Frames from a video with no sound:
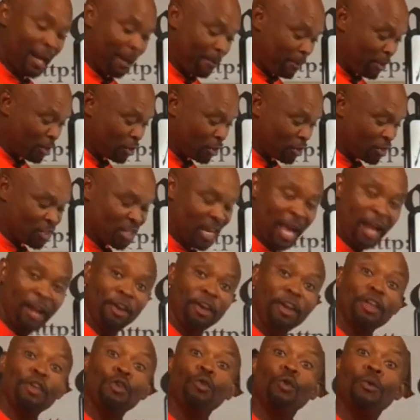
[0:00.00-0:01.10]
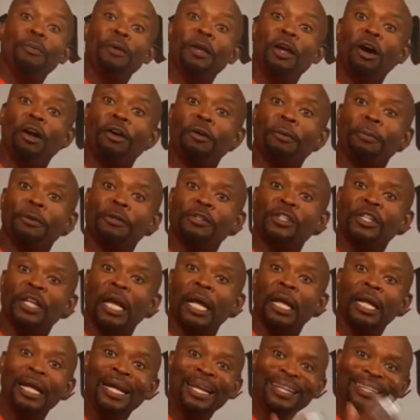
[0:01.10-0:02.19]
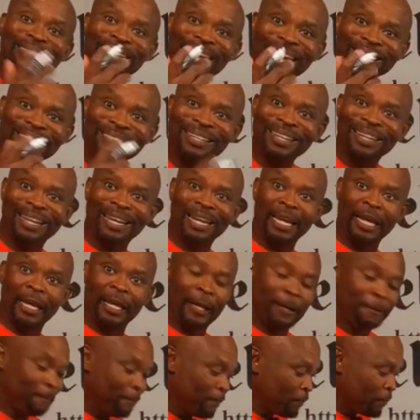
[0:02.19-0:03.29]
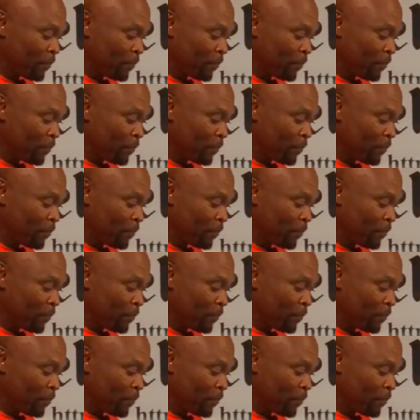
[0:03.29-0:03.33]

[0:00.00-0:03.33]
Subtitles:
That means on Saturday you won't be 100%. That's the key.